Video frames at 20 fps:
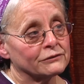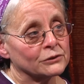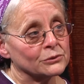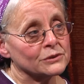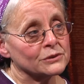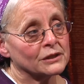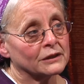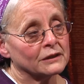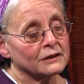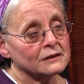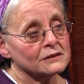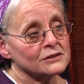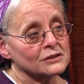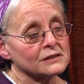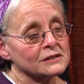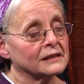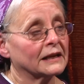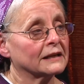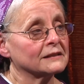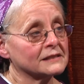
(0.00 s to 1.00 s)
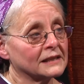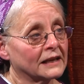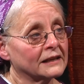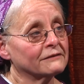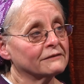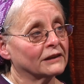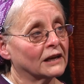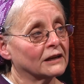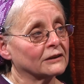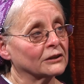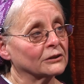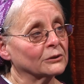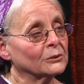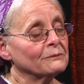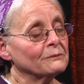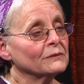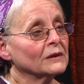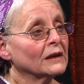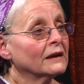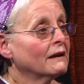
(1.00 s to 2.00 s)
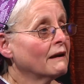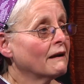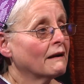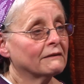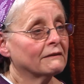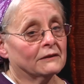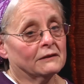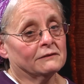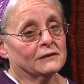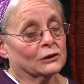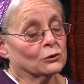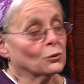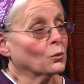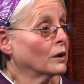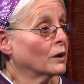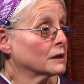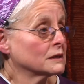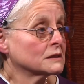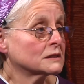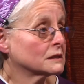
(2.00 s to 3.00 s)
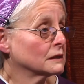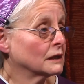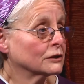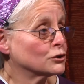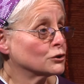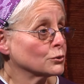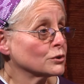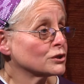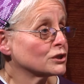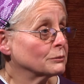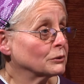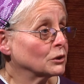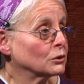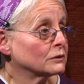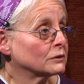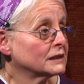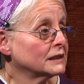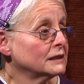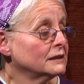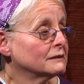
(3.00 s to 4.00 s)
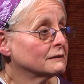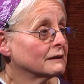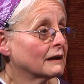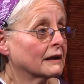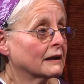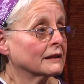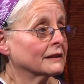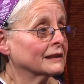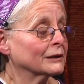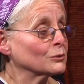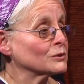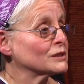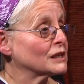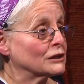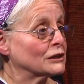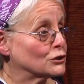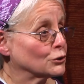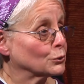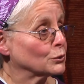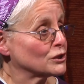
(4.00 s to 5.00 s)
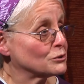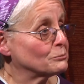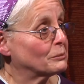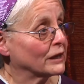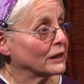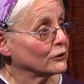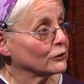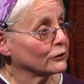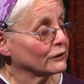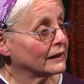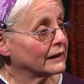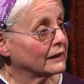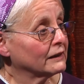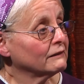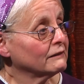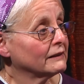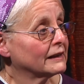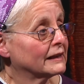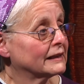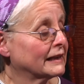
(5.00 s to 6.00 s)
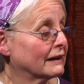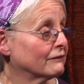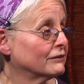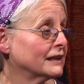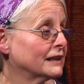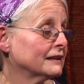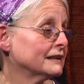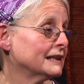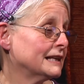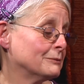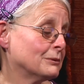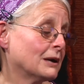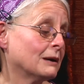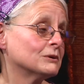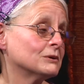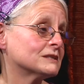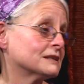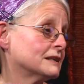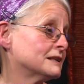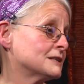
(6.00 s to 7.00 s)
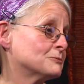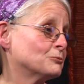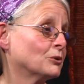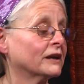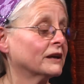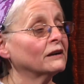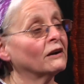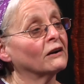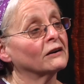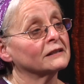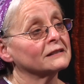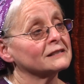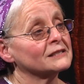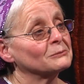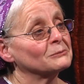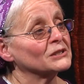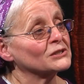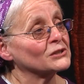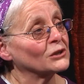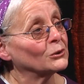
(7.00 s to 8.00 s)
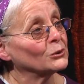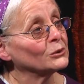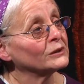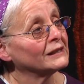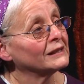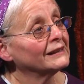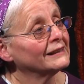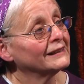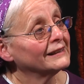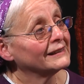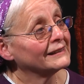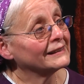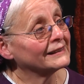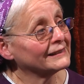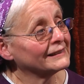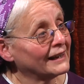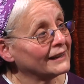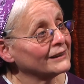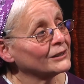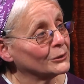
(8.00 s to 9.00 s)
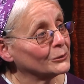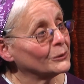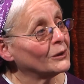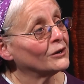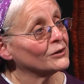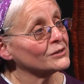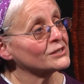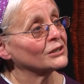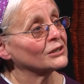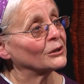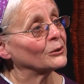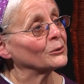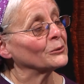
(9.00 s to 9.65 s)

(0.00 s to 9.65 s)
of Uza that's just outside of Akko, there was a Jewish community, and there was a Jewish baker there, and evidently he probably sent his bread on in to be sold in Akko also.